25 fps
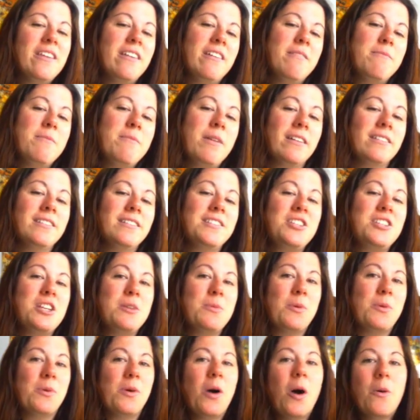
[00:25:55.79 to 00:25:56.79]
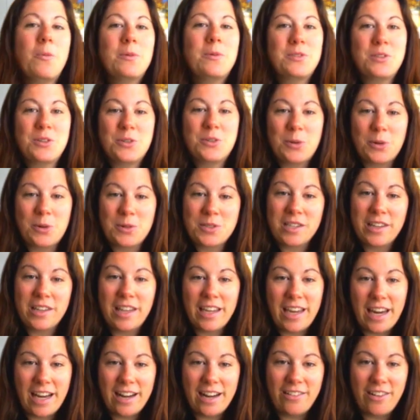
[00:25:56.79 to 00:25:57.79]
Maryland Sheep will opens her doors at
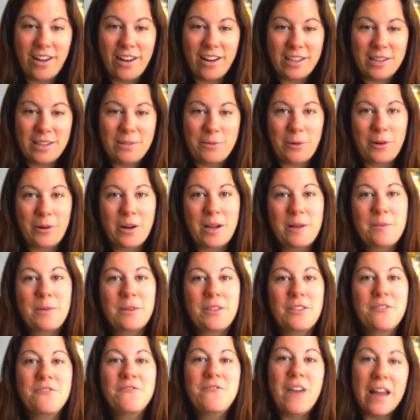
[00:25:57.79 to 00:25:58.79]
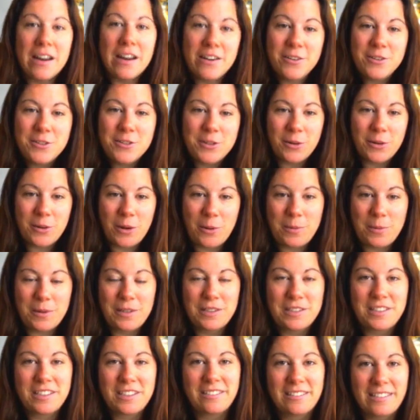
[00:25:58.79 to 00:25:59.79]
like 8 o'clock in the morning, but the vendors don't open
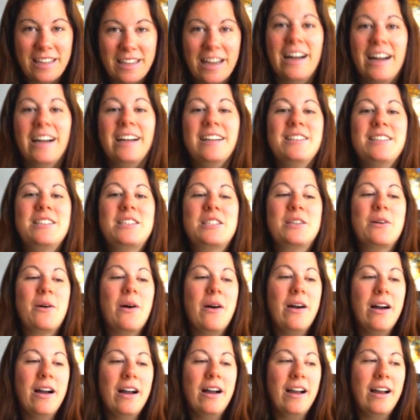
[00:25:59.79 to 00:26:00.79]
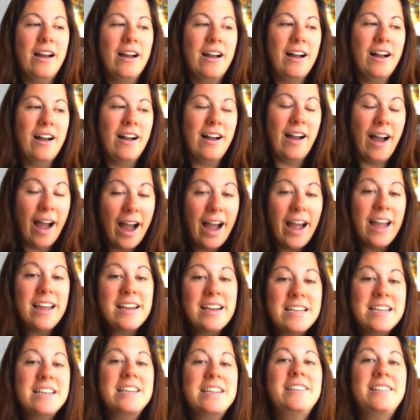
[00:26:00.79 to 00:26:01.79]
until 9. So I
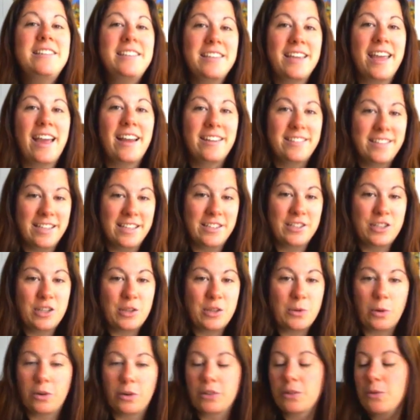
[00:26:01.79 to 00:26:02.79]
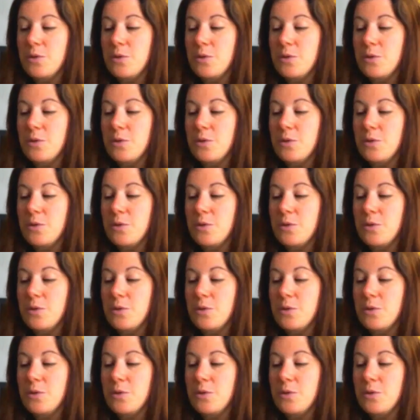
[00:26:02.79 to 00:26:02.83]
needed to get to Into the World.